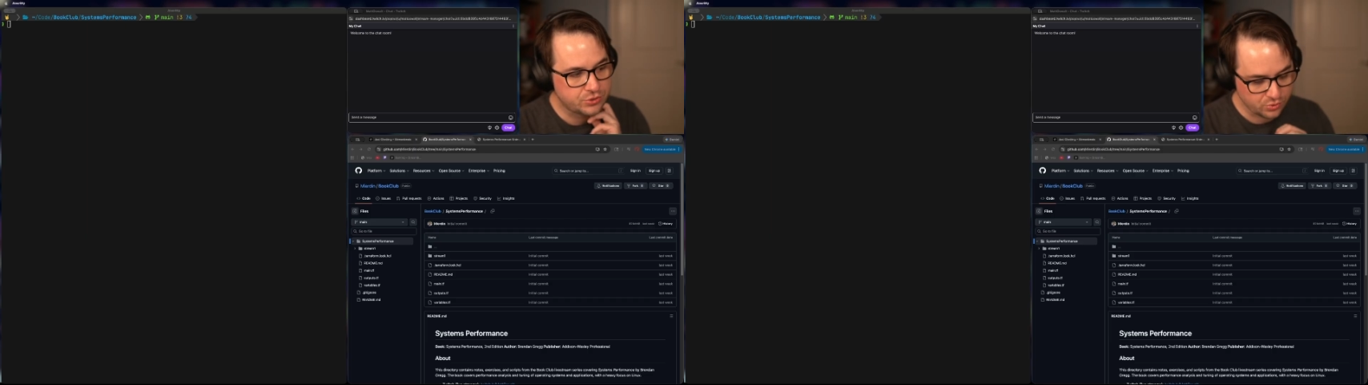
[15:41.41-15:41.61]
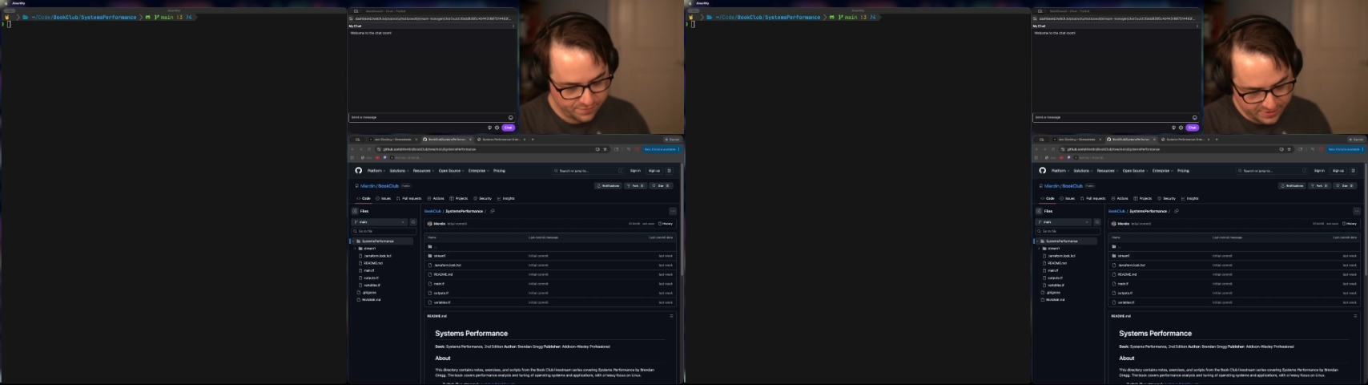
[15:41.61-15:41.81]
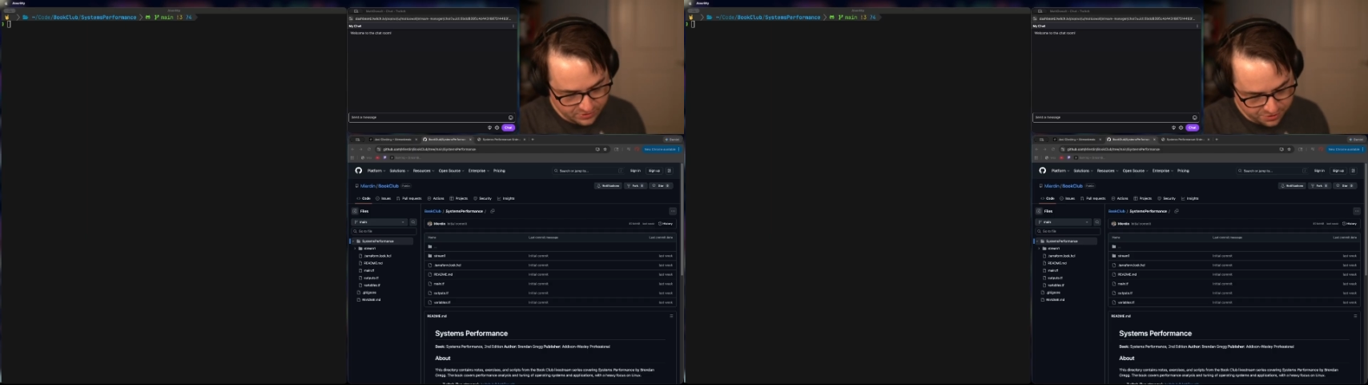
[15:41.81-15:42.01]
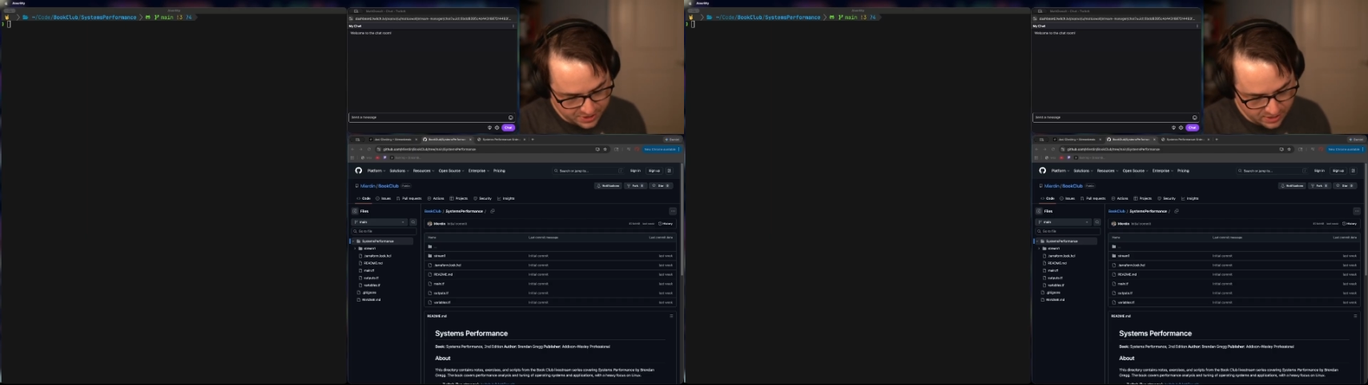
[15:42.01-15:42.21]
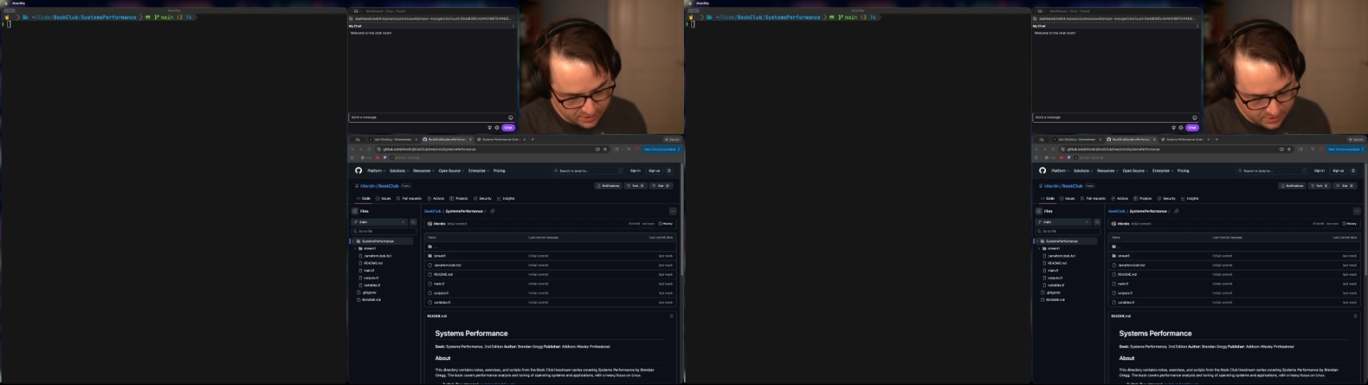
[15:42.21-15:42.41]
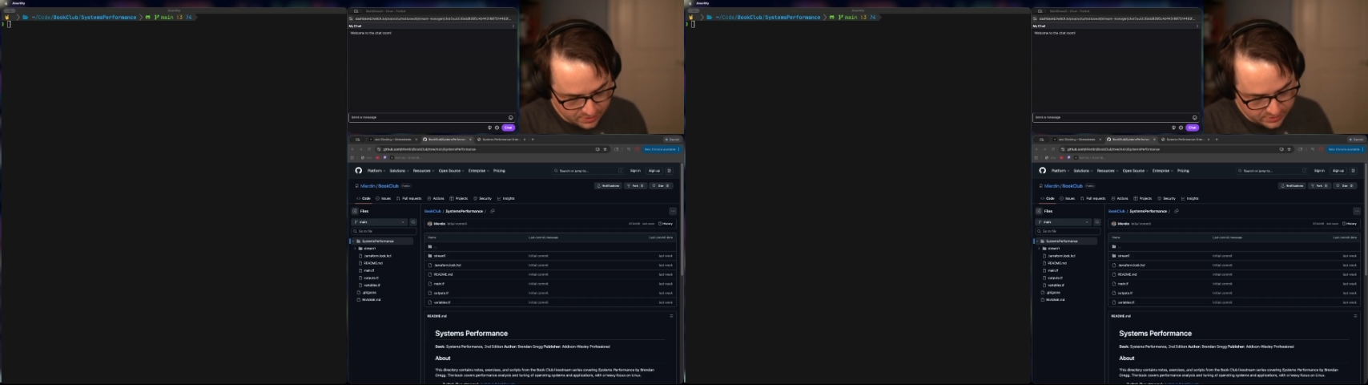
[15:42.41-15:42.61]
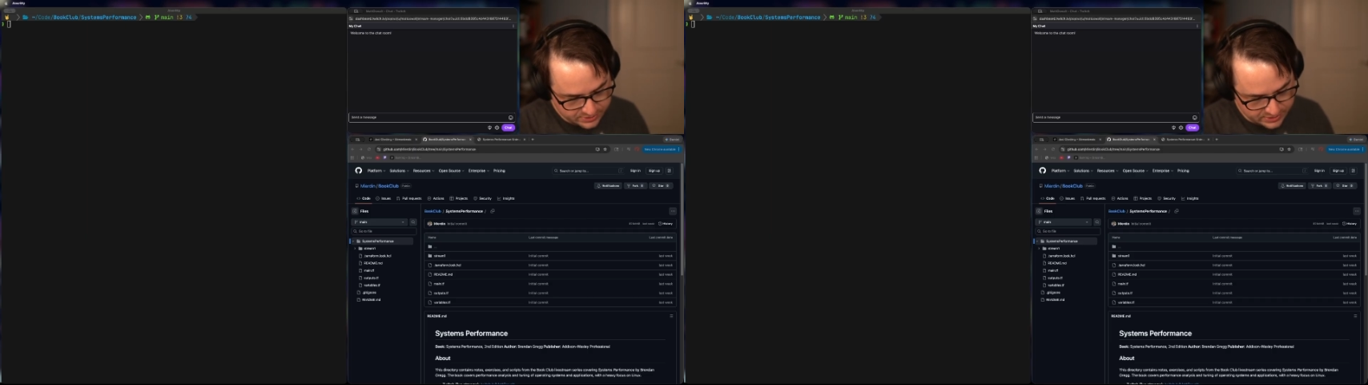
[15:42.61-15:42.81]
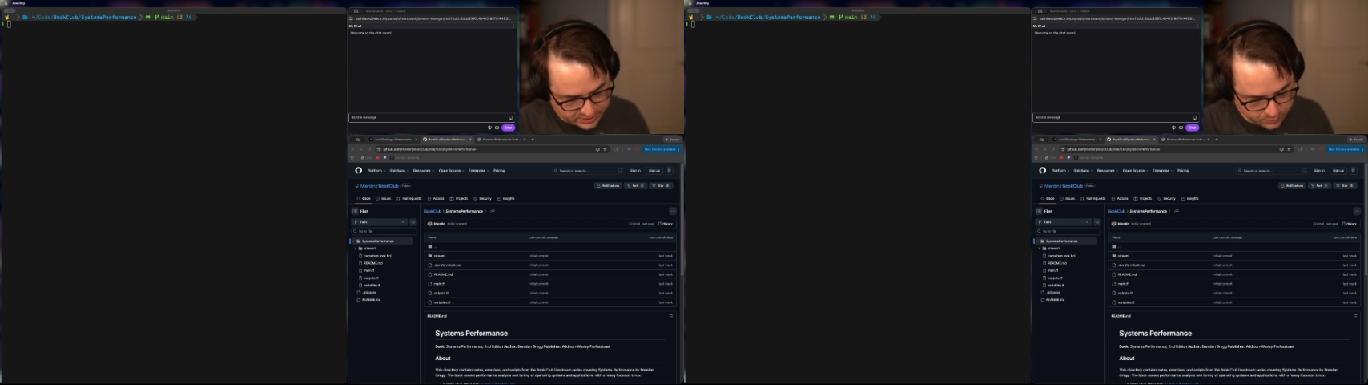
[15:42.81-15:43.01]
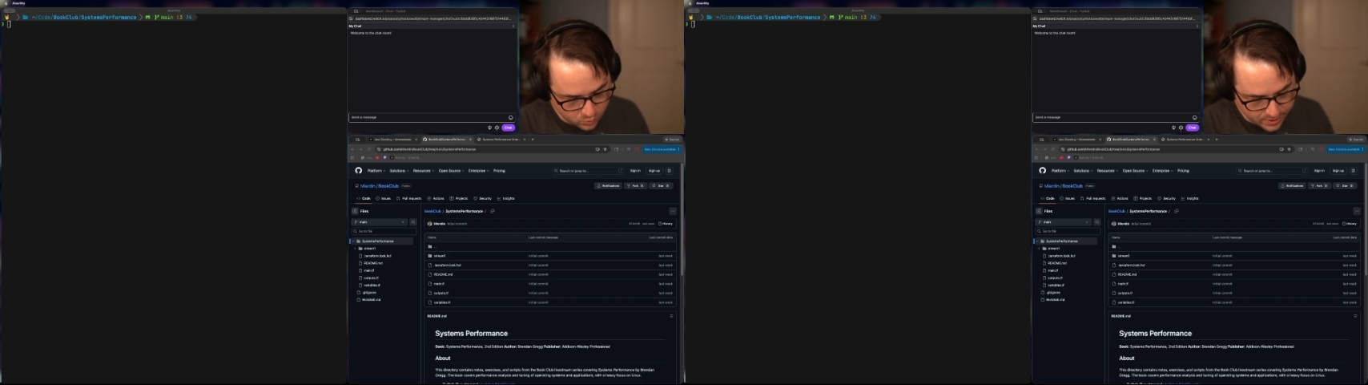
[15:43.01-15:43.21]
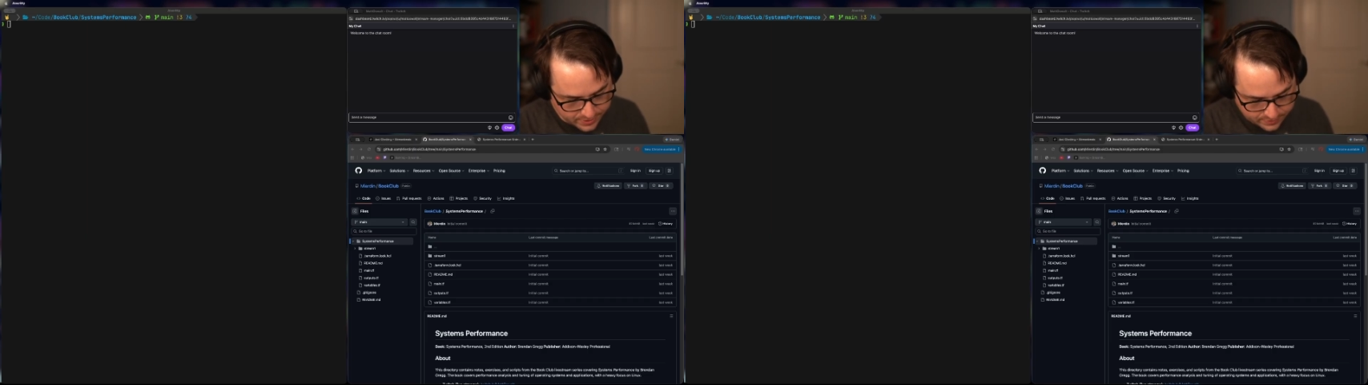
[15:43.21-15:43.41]
You sort of have to think
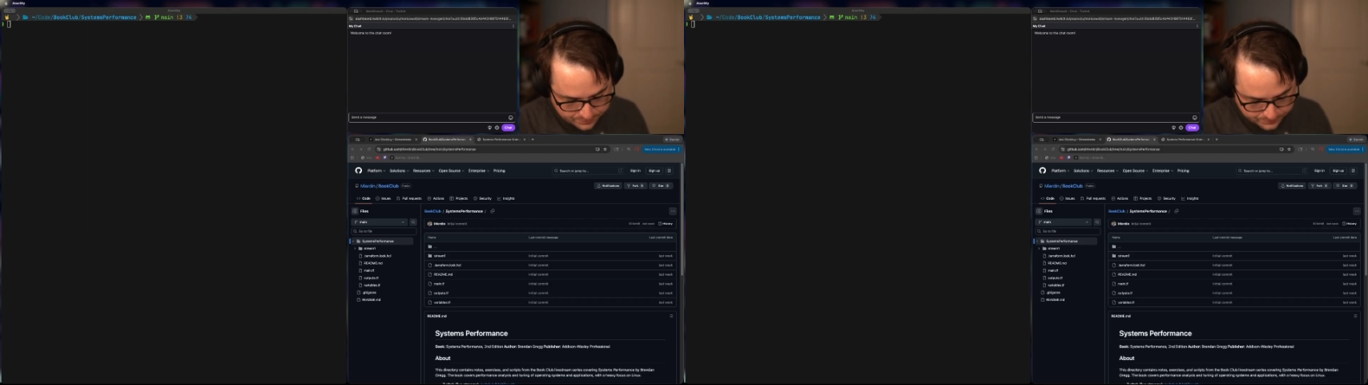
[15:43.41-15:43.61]
system-wide.